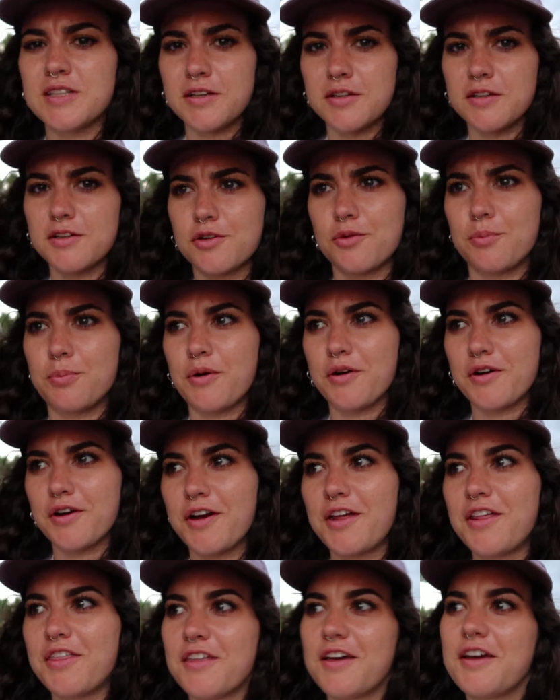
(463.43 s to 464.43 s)
like a little
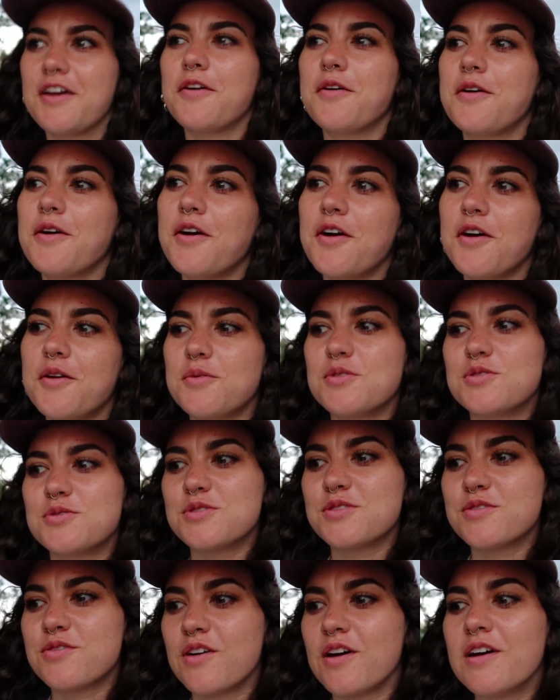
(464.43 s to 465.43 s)
party thing going on, which
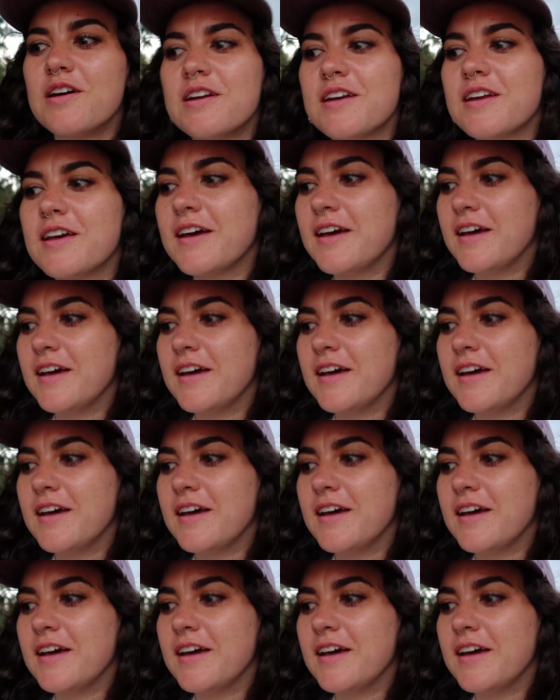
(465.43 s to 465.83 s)
was fun.